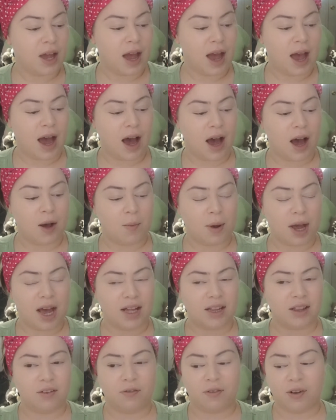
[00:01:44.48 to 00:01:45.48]

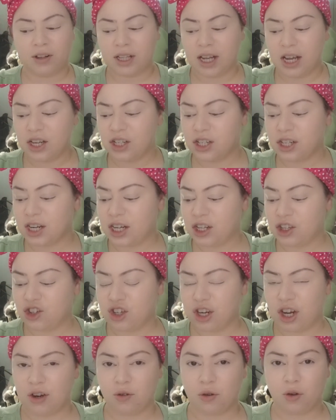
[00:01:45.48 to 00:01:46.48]
and the foundation in
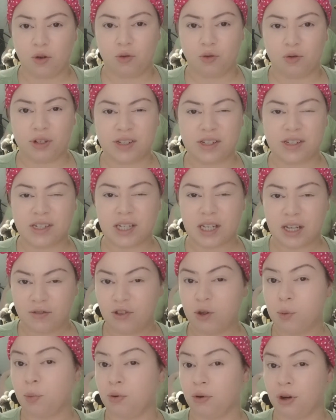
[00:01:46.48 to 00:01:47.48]
general
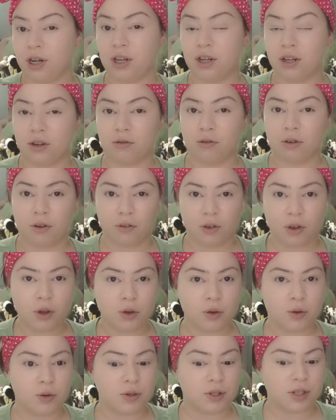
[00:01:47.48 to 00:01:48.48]
received pretty good
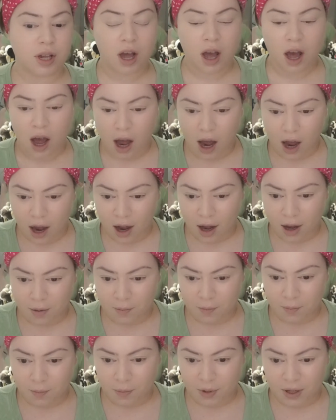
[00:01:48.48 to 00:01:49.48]
reviews,
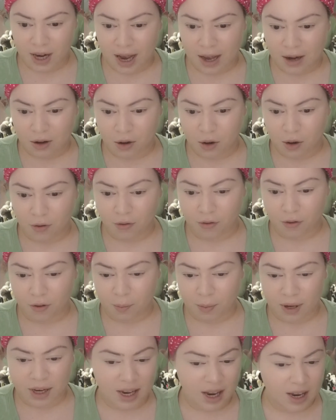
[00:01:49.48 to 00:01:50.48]
but I don't know, for
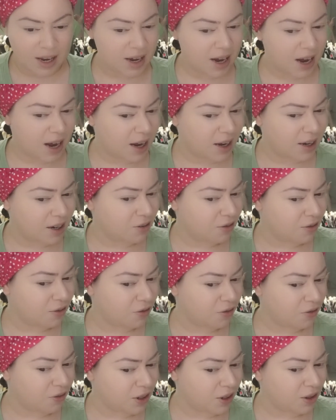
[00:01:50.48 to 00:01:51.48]
me I kind of
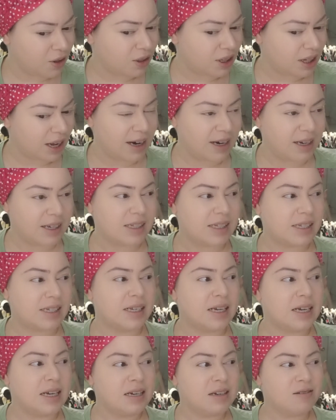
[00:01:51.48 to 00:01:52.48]
feel like it's
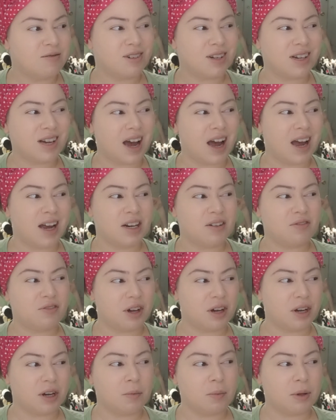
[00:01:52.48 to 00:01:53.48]
kind of
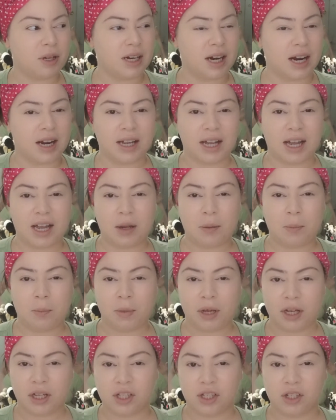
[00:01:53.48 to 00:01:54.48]
gonna be like a
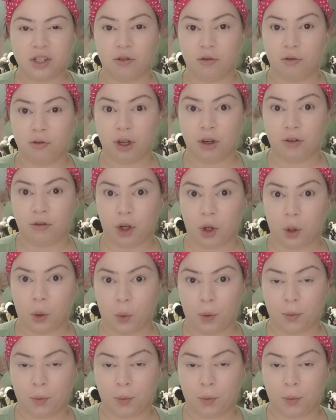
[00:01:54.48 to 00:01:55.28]
mixed review.